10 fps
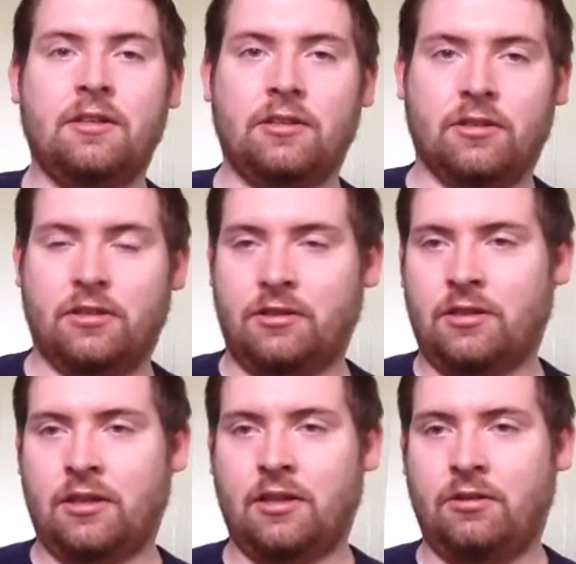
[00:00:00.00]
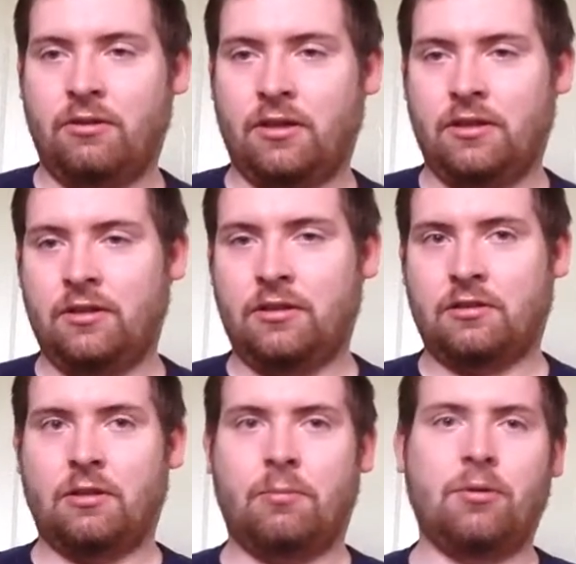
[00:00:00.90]
So let's get going. I'm
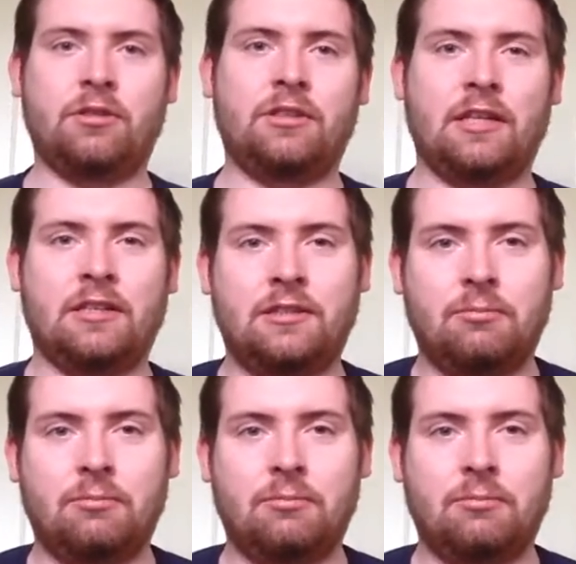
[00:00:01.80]
going to post this on